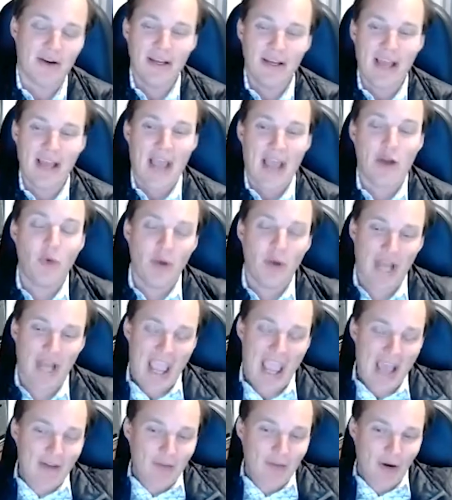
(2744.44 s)
I don't want to
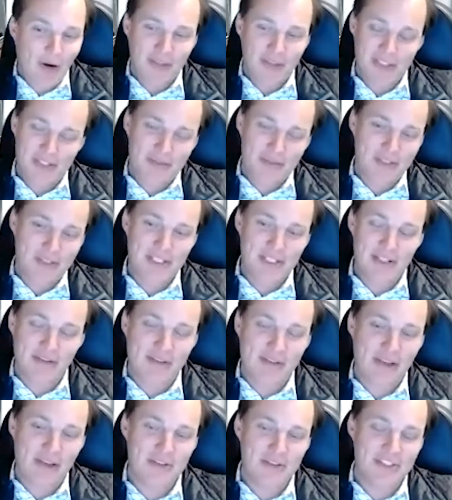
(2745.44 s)
have all this strategic
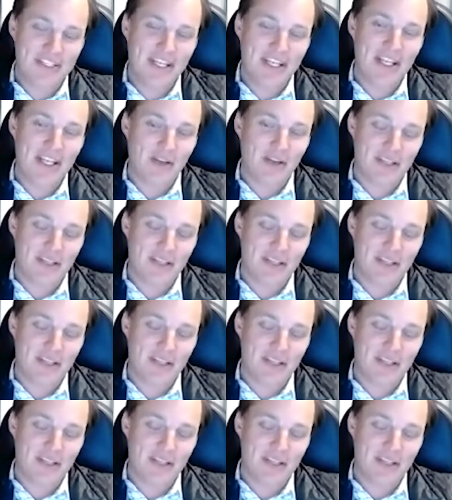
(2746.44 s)
value sitting on